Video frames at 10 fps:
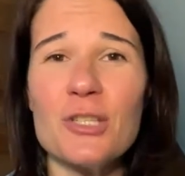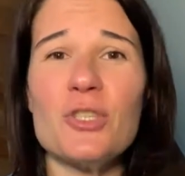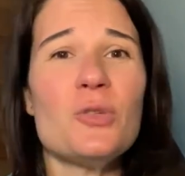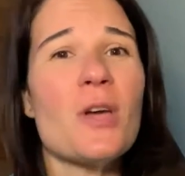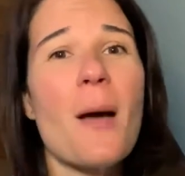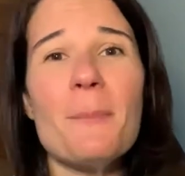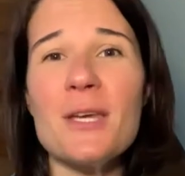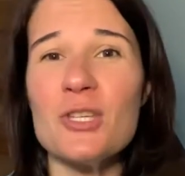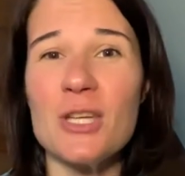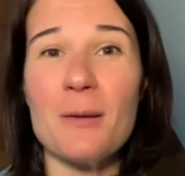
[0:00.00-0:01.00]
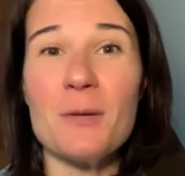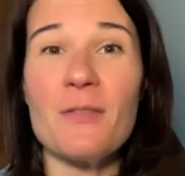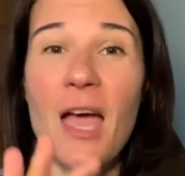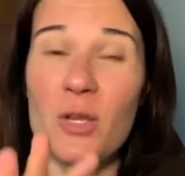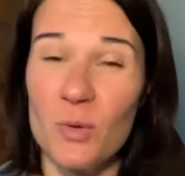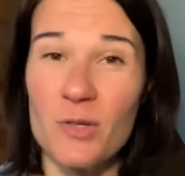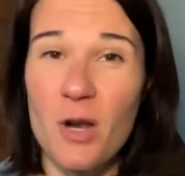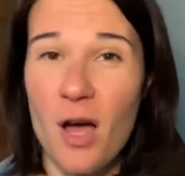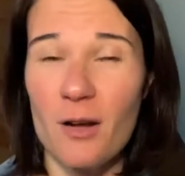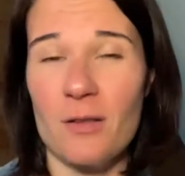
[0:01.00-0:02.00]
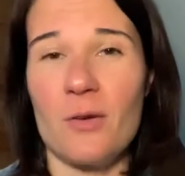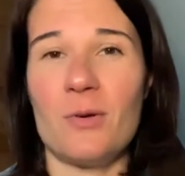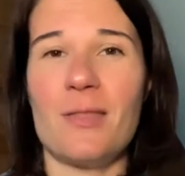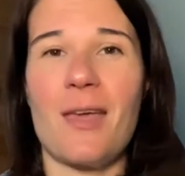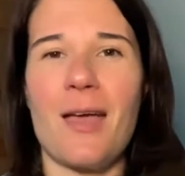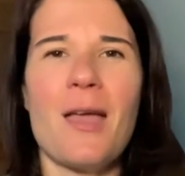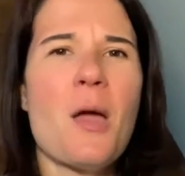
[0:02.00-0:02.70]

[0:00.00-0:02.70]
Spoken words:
Do not be ashamed of that. You are not alone in that.